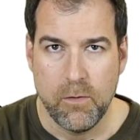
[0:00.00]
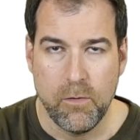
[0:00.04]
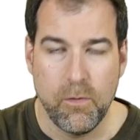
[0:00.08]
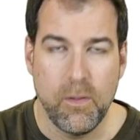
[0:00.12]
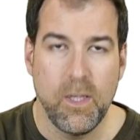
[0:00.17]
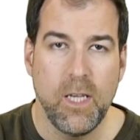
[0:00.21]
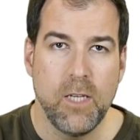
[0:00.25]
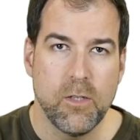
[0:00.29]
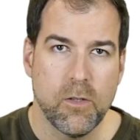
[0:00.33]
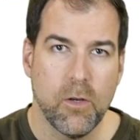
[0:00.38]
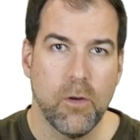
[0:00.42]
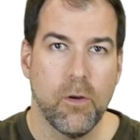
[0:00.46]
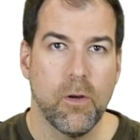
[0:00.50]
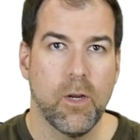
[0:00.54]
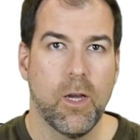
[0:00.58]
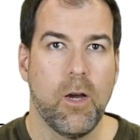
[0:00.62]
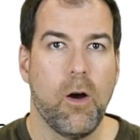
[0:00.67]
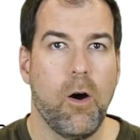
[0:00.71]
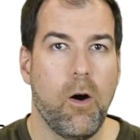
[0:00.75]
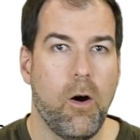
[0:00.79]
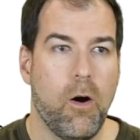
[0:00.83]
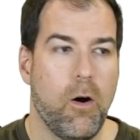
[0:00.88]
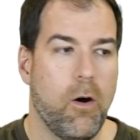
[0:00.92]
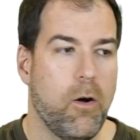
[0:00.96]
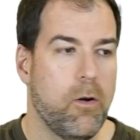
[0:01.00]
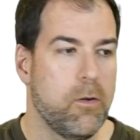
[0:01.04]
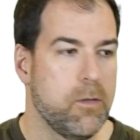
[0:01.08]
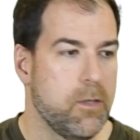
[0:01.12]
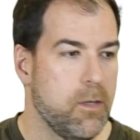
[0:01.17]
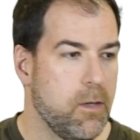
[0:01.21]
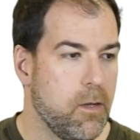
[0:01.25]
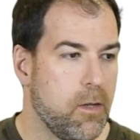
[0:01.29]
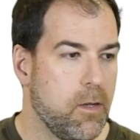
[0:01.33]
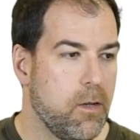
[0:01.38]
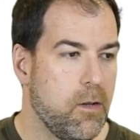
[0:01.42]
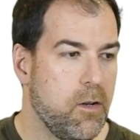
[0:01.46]
These are called
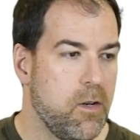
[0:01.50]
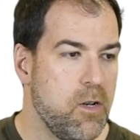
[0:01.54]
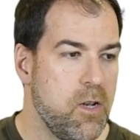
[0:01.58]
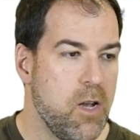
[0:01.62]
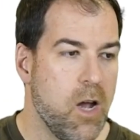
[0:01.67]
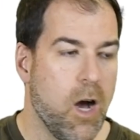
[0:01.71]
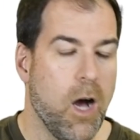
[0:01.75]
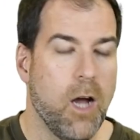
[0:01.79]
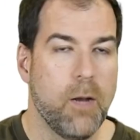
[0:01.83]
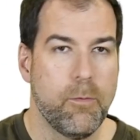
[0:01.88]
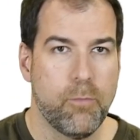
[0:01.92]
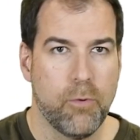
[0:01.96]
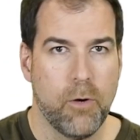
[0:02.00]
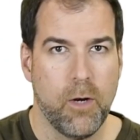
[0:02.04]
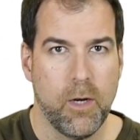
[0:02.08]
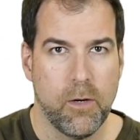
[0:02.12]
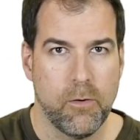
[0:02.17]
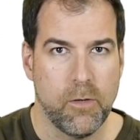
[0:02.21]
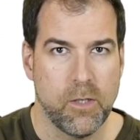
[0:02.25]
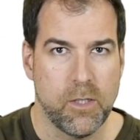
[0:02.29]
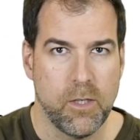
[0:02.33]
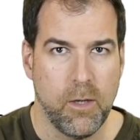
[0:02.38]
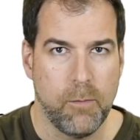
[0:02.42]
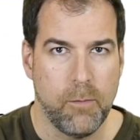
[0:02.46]
non-progress